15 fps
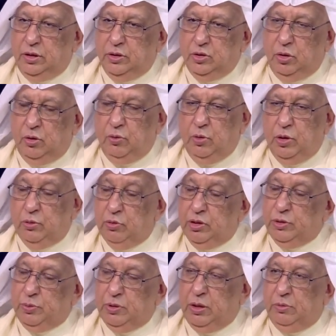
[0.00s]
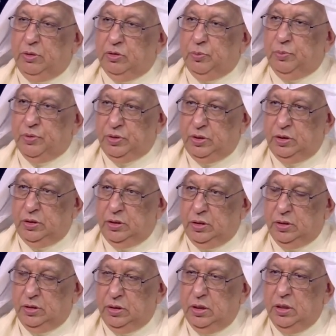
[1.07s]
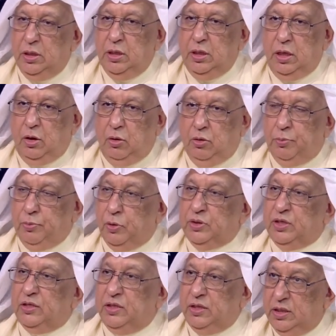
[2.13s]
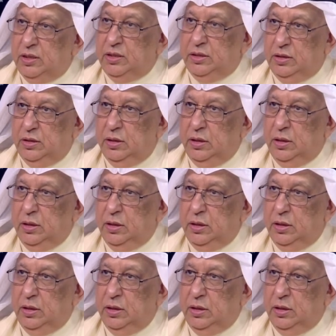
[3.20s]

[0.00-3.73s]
So when we speak about the procedures or processes,